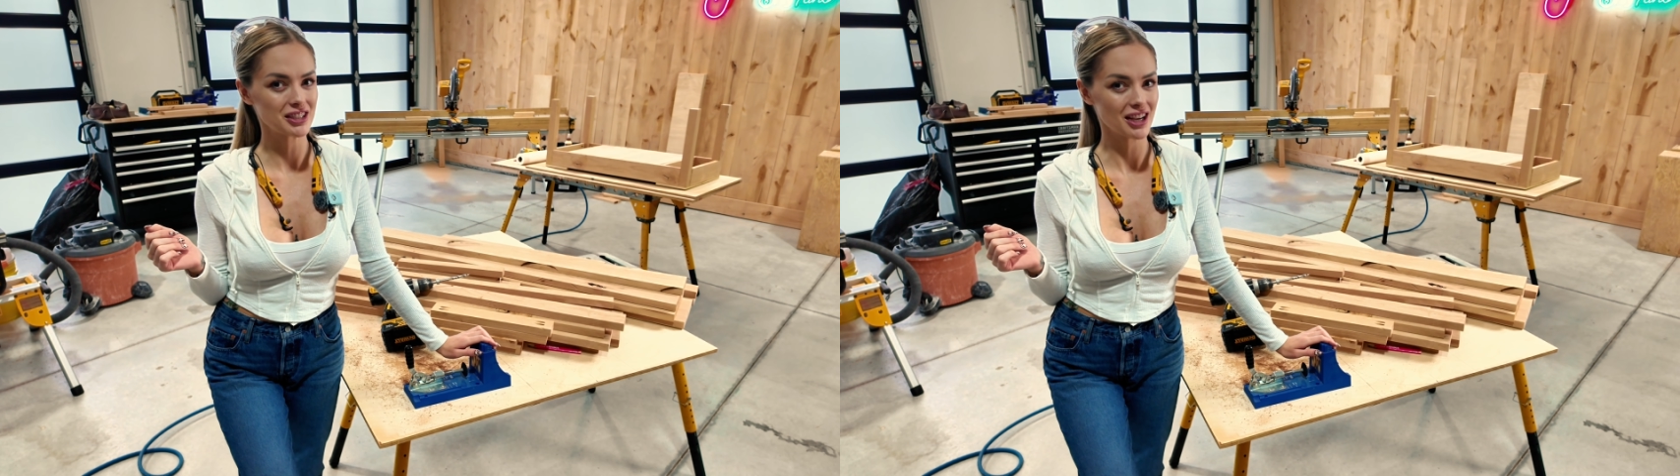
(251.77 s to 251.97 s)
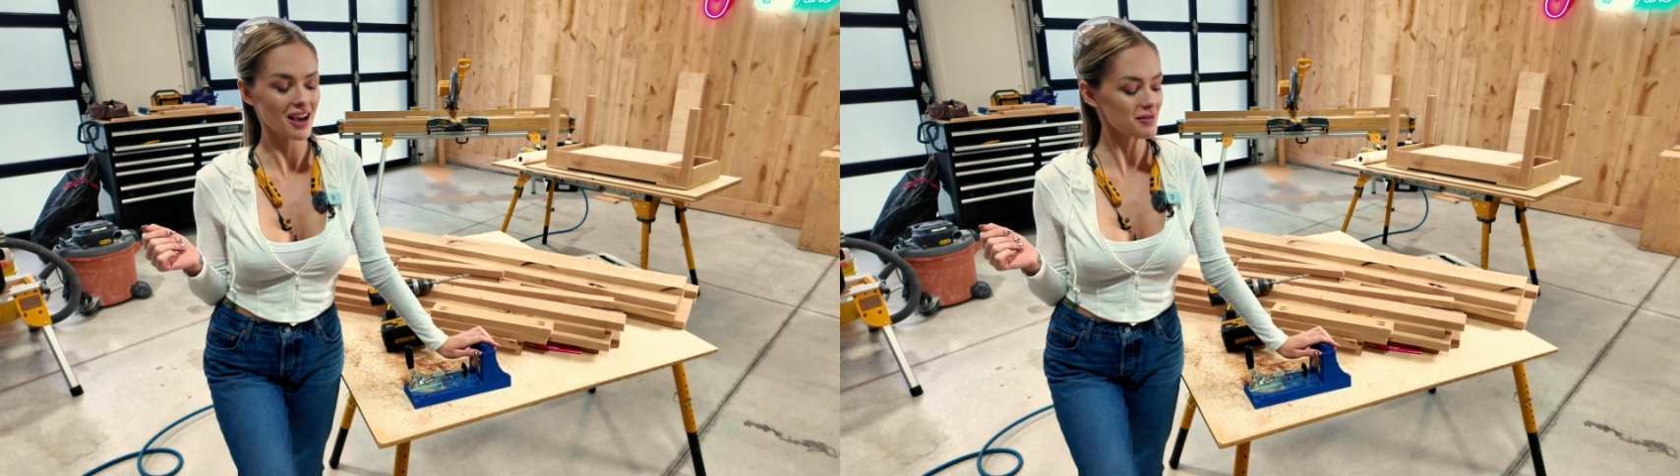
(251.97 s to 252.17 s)

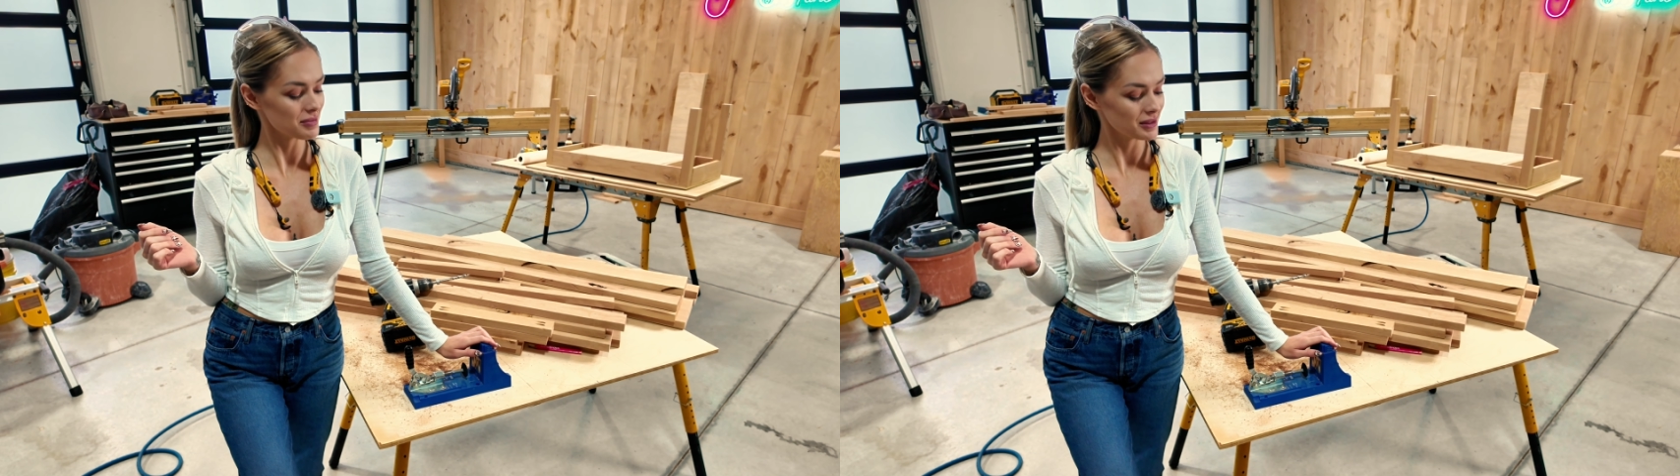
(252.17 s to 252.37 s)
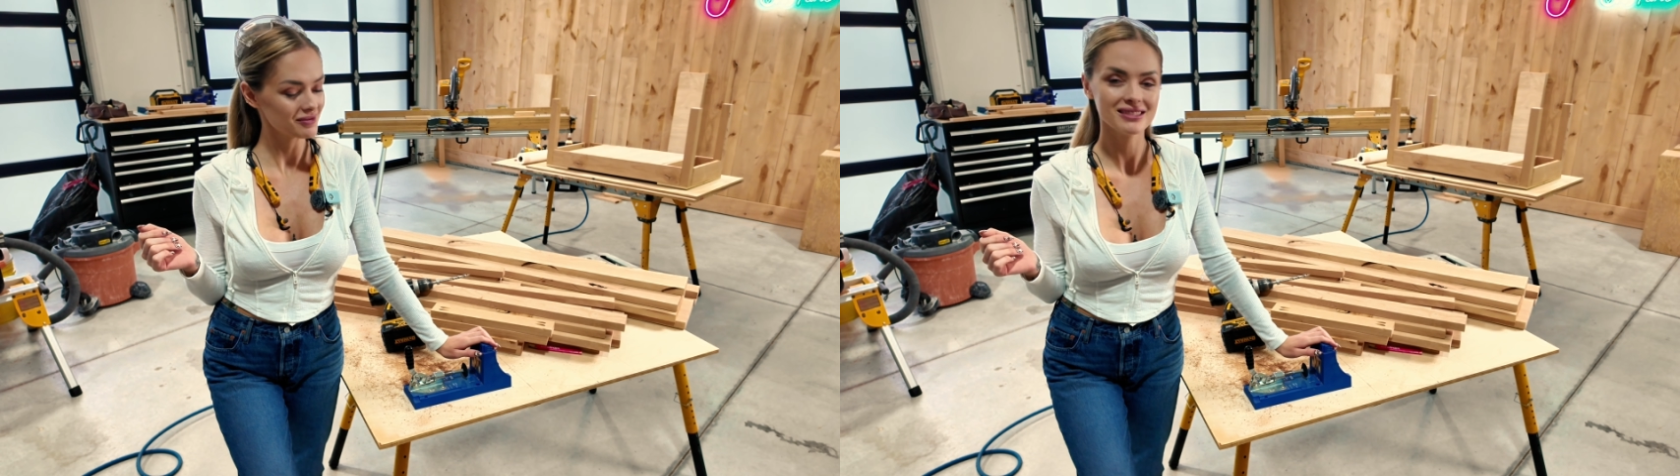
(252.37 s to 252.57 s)
shop,
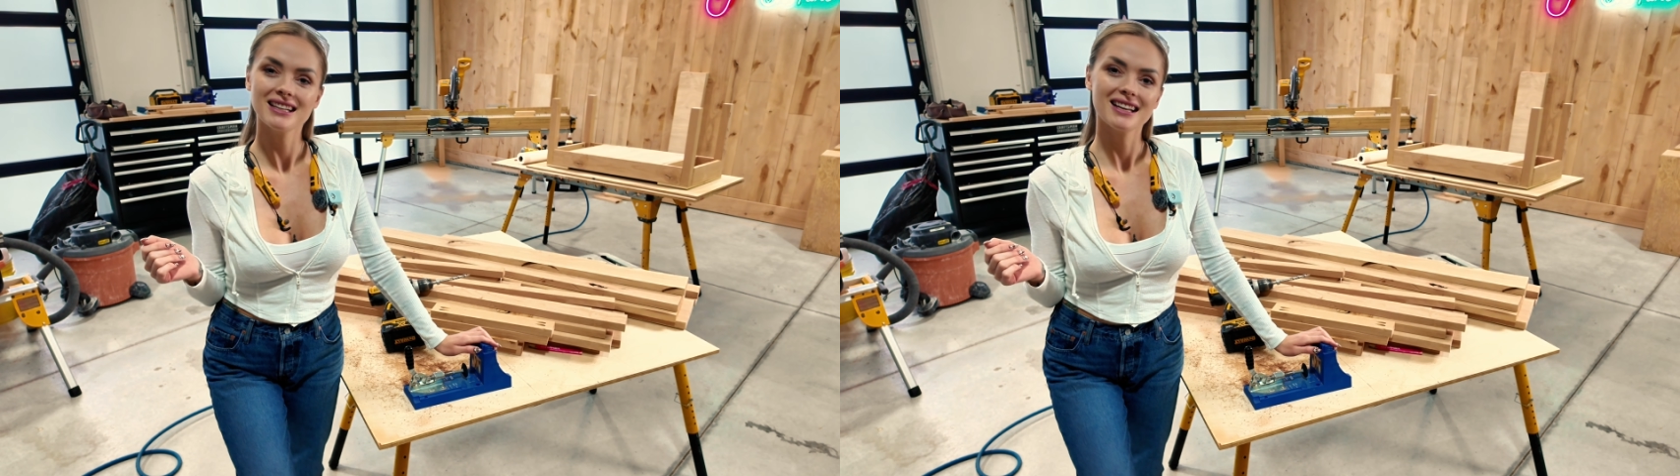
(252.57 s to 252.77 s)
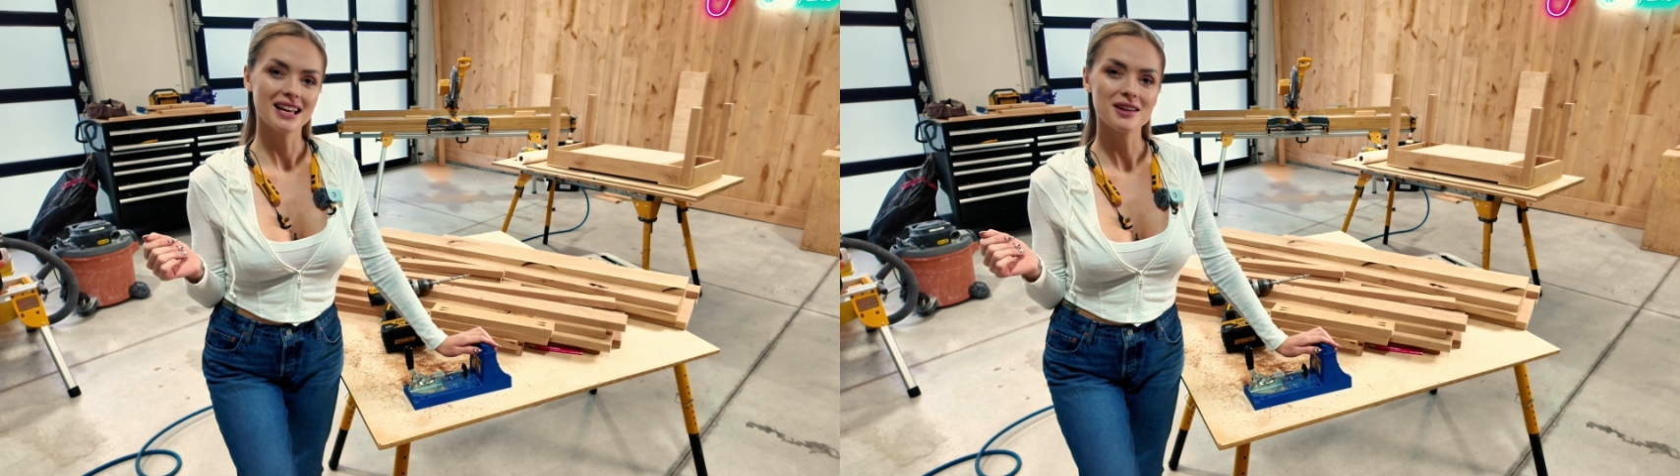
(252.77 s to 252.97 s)

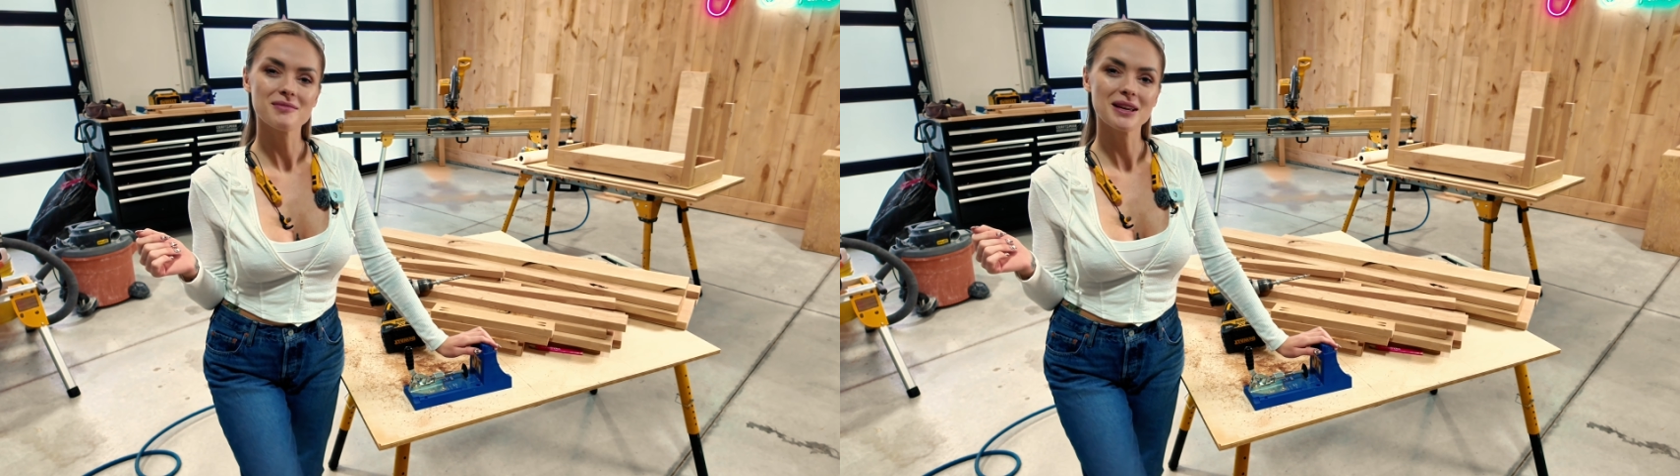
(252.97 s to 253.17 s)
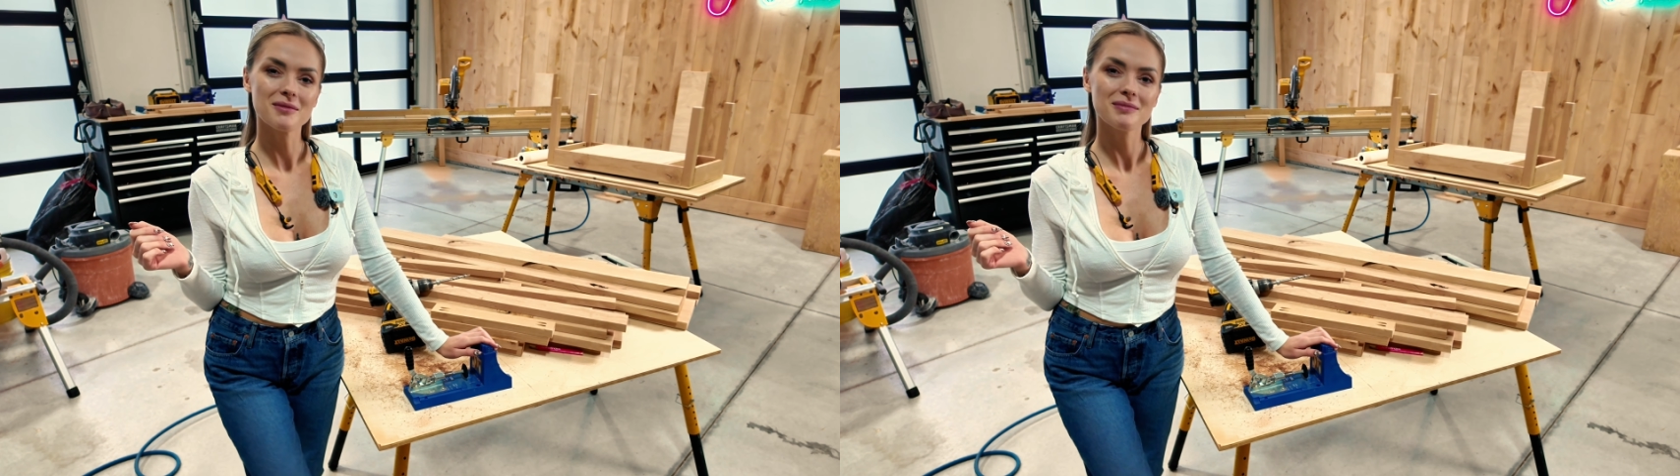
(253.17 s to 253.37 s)

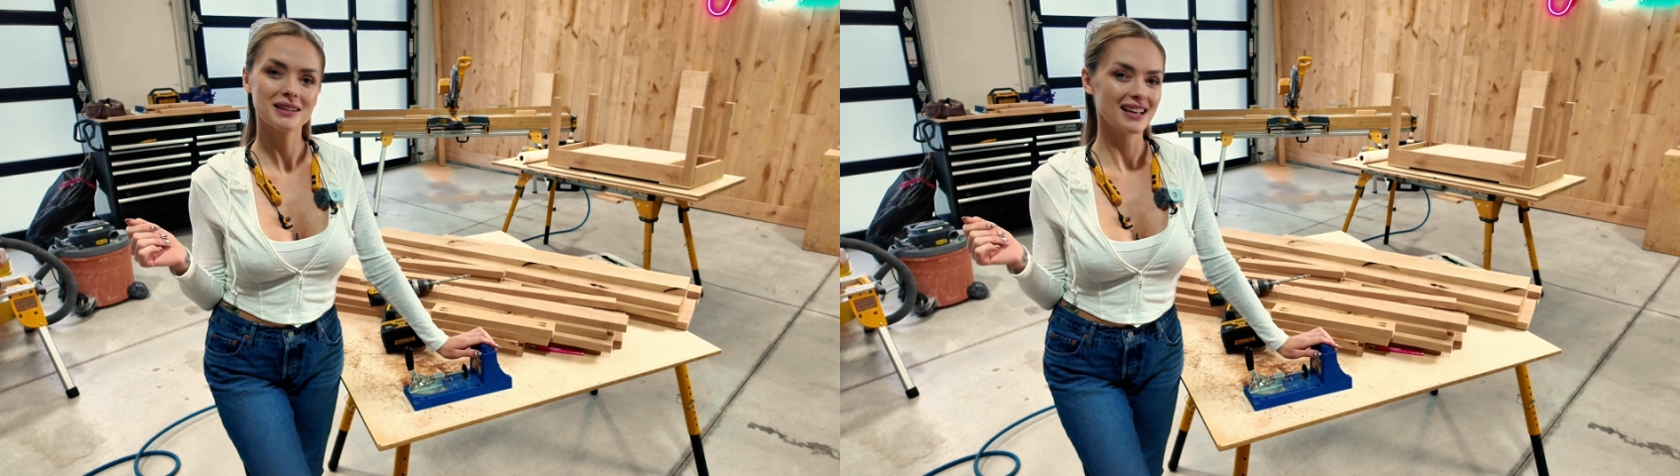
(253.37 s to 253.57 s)
hit me up.